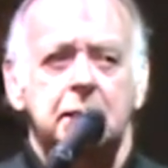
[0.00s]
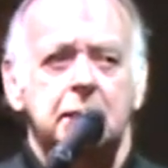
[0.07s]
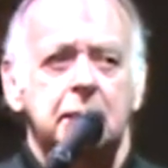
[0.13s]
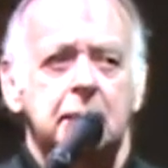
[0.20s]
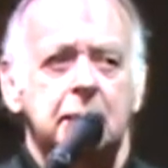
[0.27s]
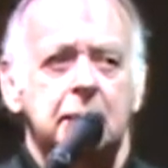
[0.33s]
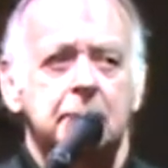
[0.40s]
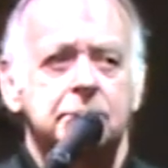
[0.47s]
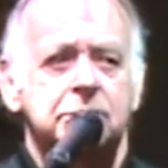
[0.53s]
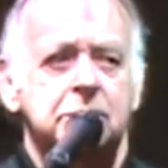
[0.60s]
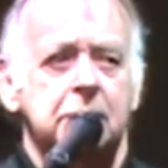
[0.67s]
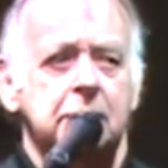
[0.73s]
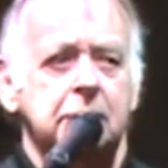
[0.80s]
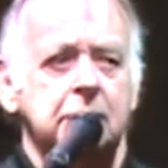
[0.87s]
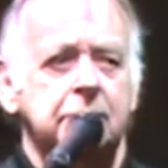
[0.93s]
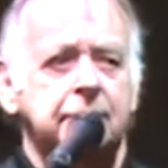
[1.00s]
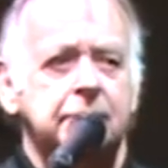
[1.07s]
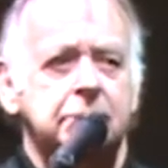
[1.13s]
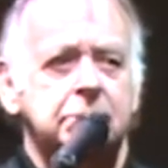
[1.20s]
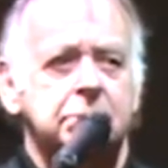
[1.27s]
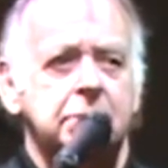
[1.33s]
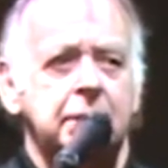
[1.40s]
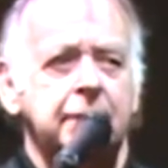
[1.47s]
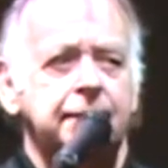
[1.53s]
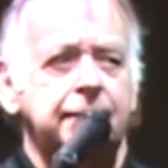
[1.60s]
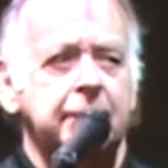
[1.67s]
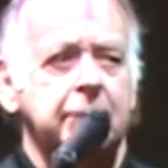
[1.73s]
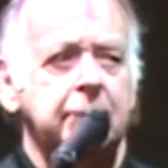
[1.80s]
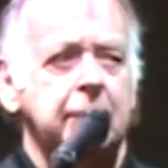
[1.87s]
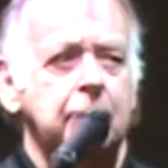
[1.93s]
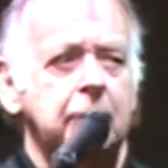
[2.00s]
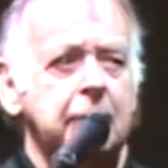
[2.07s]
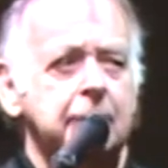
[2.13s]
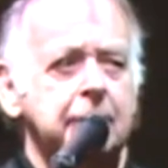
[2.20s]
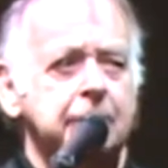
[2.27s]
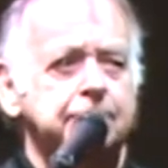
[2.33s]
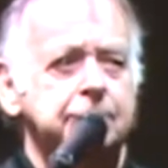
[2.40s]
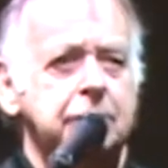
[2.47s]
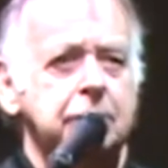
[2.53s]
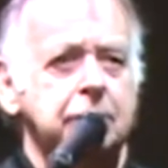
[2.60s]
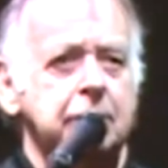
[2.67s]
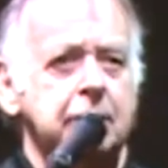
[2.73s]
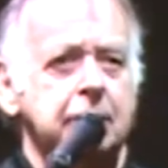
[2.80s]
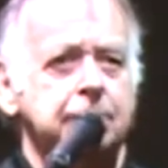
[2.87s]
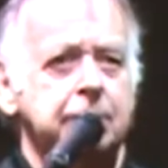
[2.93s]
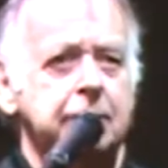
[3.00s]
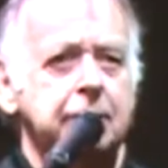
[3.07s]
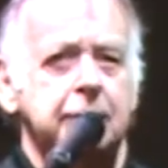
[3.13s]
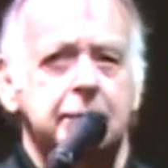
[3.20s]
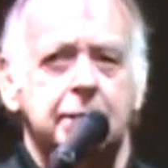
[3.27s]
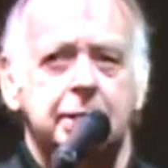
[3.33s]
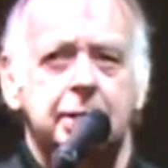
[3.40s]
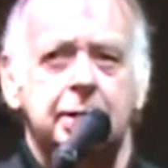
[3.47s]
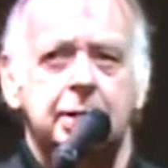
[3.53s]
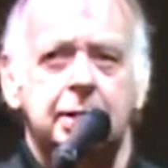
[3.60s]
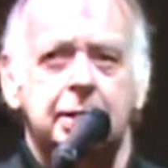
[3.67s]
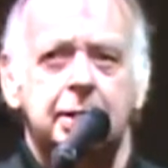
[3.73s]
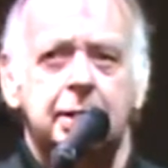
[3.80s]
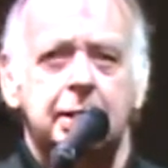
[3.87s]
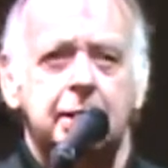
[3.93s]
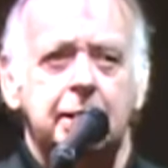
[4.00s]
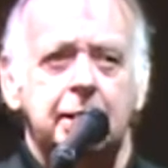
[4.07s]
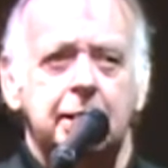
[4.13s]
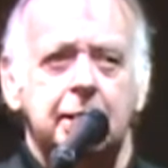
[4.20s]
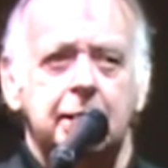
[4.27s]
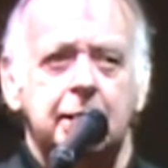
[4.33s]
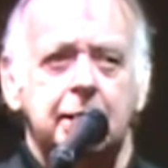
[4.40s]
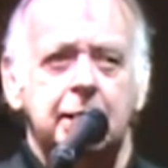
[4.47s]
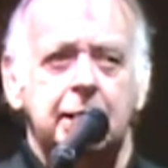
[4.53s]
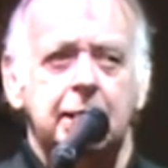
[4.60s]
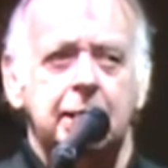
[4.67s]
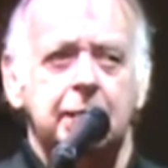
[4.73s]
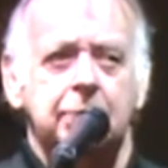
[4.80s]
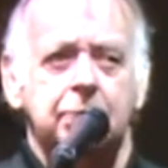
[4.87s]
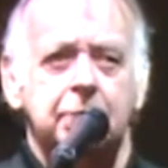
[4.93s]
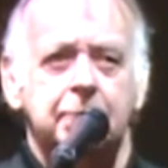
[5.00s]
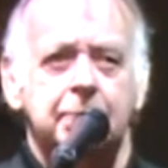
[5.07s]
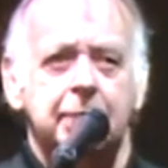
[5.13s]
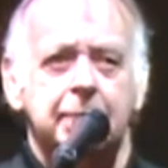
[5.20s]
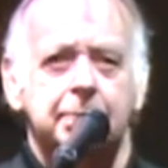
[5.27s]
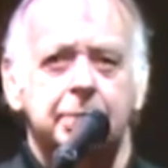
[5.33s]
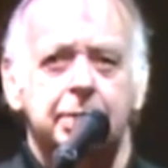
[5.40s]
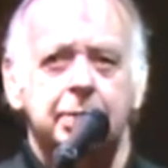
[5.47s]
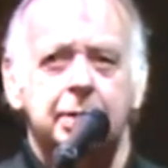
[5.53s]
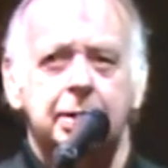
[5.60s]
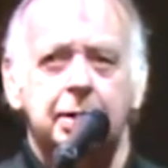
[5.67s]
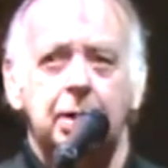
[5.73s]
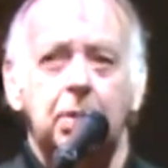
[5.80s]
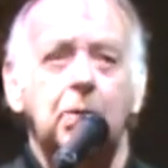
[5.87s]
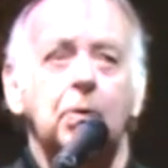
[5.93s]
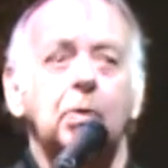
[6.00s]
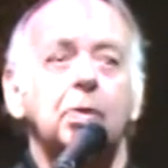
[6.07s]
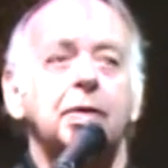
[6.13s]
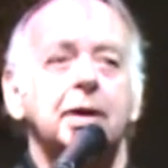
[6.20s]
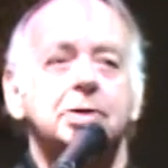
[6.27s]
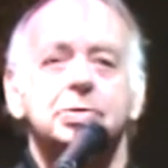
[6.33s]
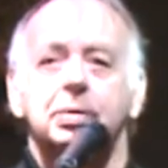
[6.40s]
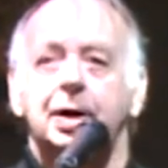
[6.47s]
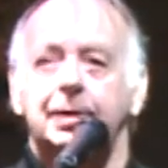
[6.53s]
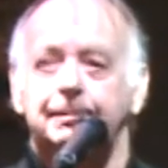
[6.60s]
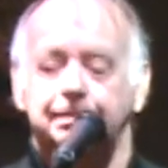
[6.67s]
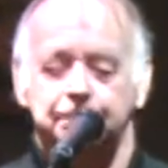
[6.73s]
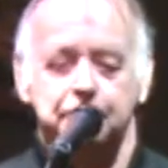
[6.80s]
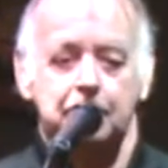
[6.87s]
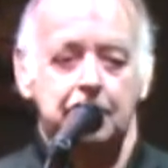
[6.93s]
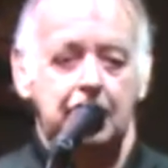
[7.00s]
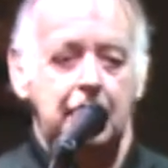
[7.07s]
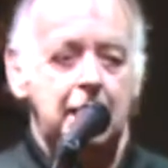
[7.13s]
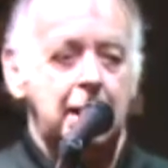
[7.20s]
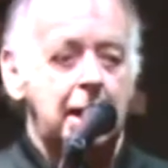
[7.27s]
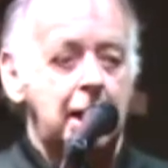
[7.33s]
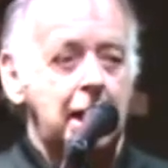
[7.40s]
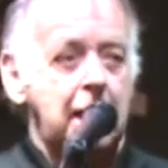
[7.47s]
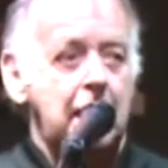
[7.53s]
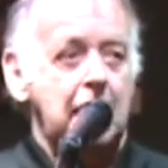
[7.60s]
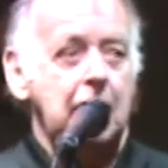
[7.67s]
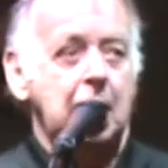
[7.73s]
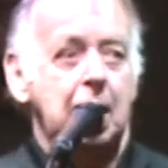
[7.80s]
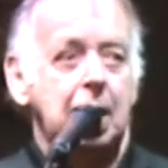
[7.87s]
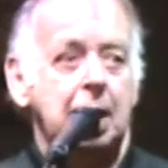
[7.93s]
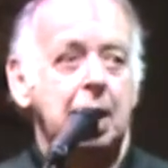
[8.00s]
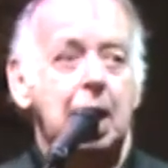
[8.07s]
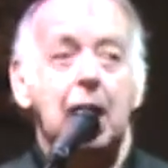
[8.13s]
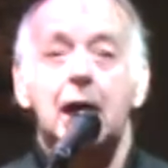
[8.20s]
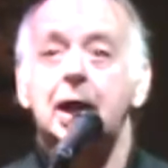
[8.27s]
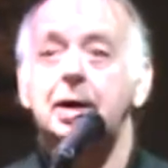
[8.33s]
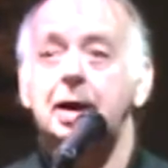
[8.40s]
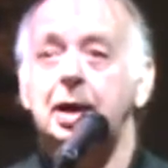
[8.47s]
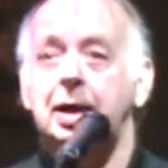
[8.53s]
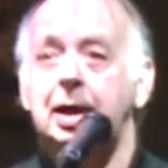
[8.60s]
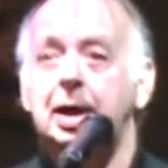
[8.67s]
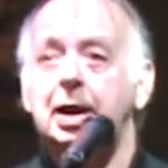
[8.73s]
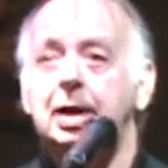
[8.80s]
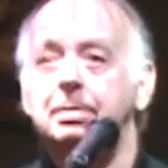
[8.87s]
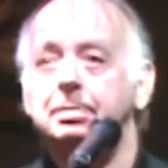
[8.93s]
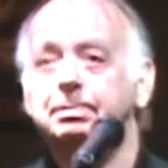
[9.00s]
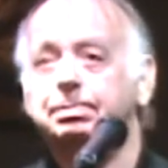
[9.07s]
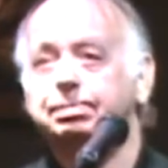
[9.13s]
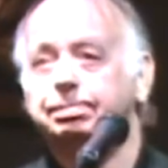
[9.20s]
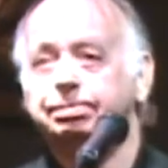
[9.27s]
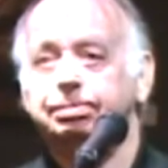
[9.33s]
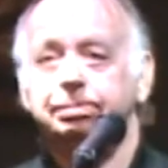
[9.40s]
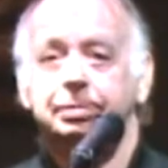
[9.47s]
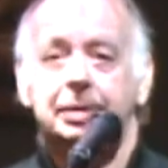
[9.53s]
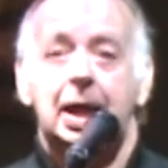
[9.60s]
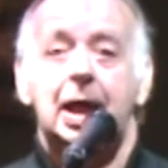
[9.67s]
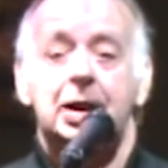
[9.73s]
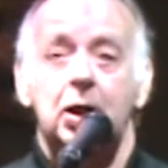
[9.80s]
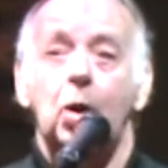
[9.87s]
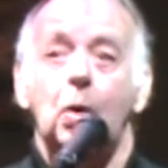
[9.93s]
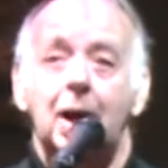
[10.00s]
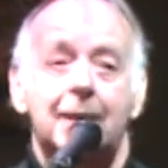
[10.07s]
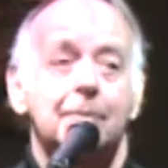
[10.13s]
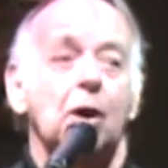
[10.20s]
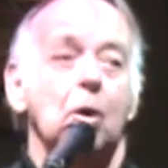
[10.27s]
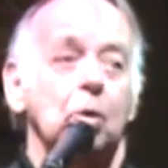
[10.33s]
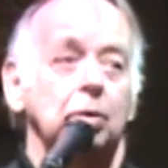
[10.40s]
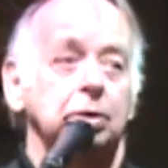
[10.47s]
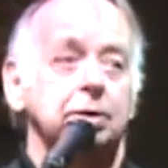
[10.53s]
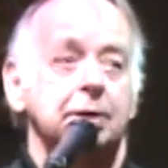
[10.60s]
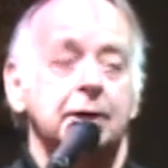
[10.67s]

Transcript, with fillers: I'm starting to try to figure out what I'm up doing up here. Can I remember? Oh, that's right. Uh, I, uh, I'm, I know I'm old.